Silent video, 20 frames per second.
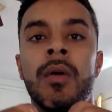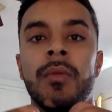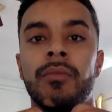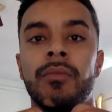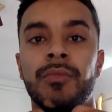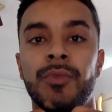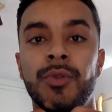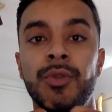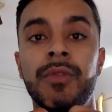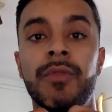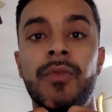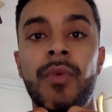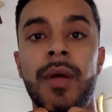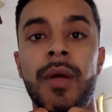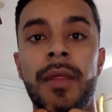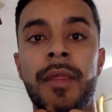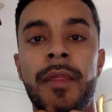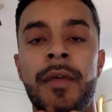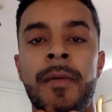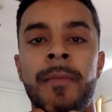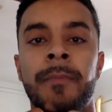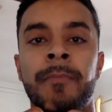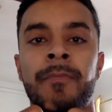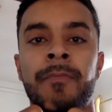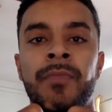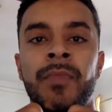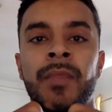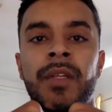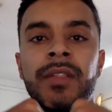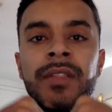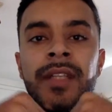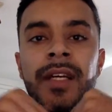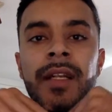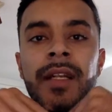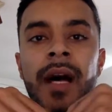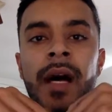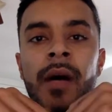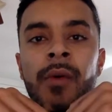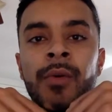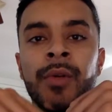move with, then
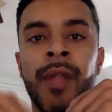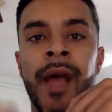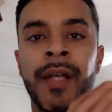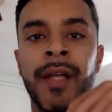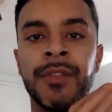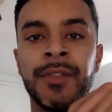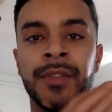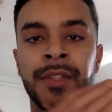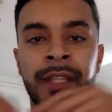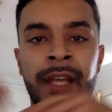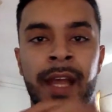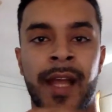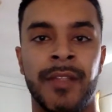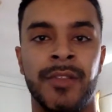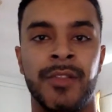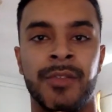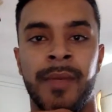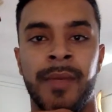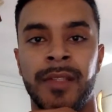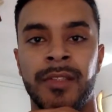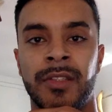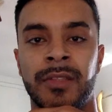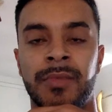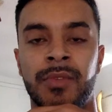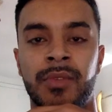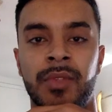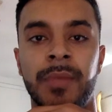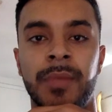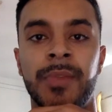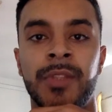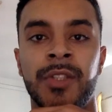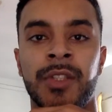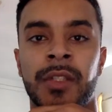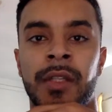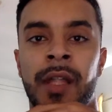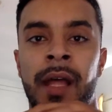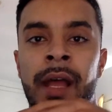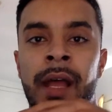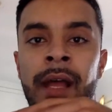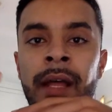I would actually cancel my
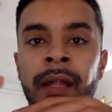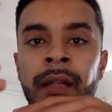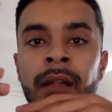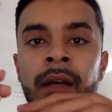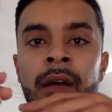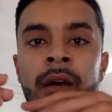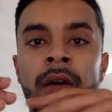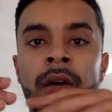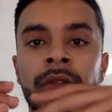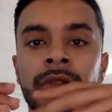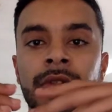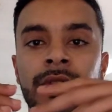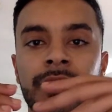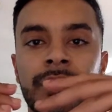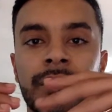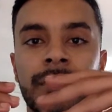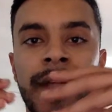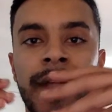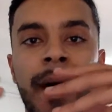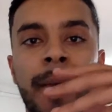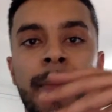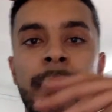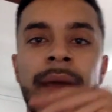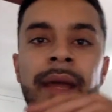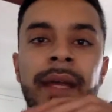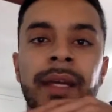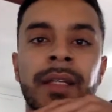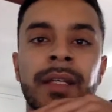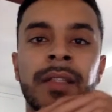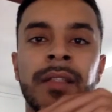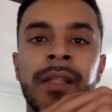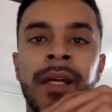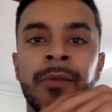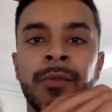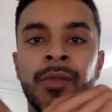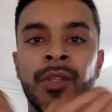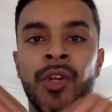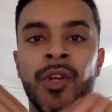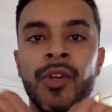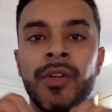subscription and just not pay that
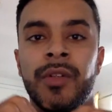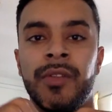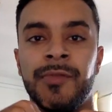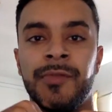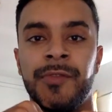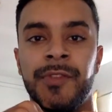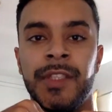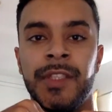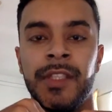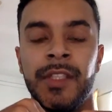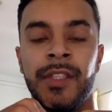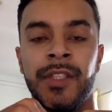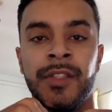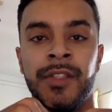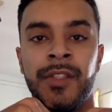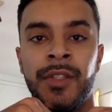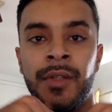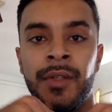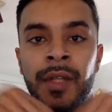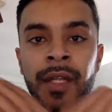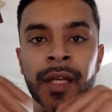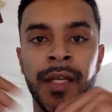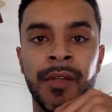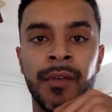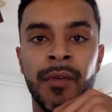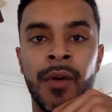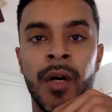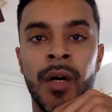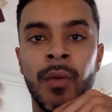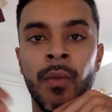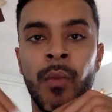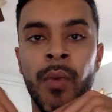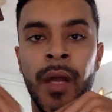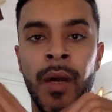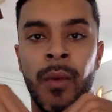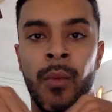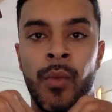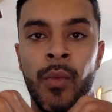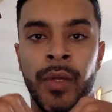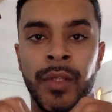recurring fee until later on when
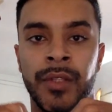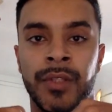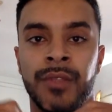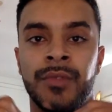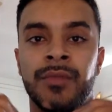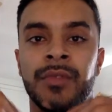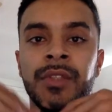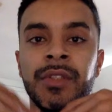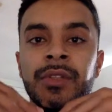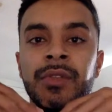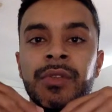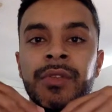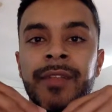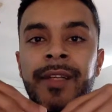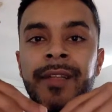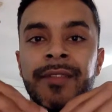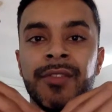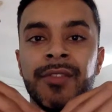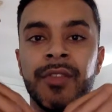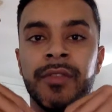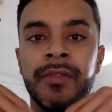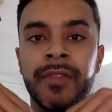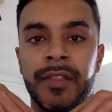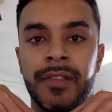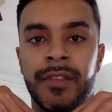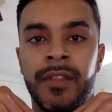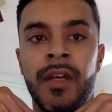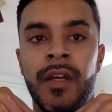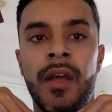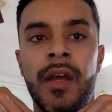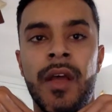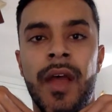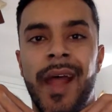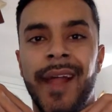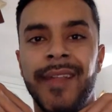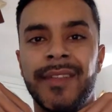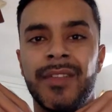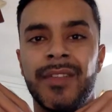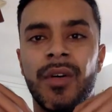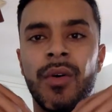I wanted to reuse that service.
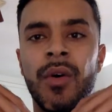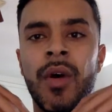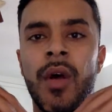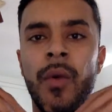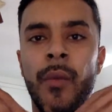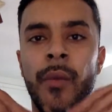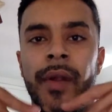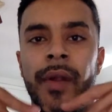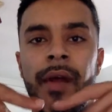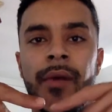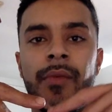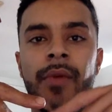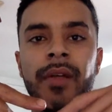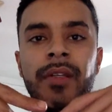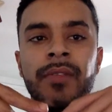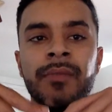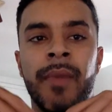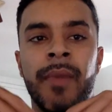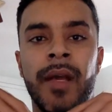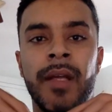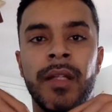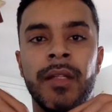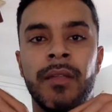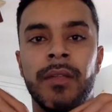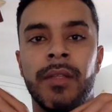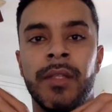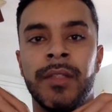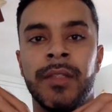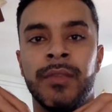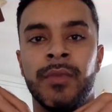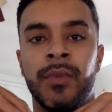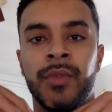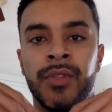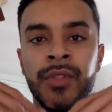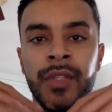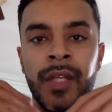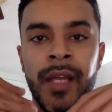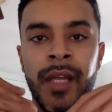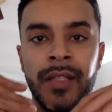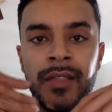And so what I recommend is when
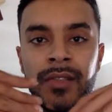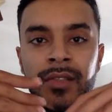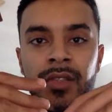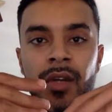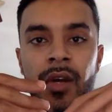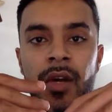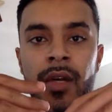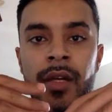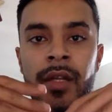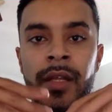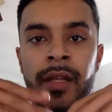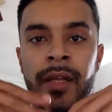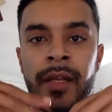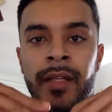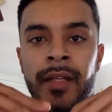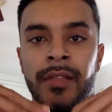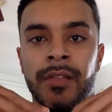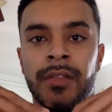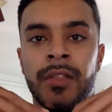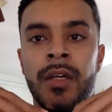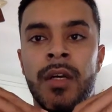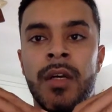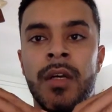you're getting started is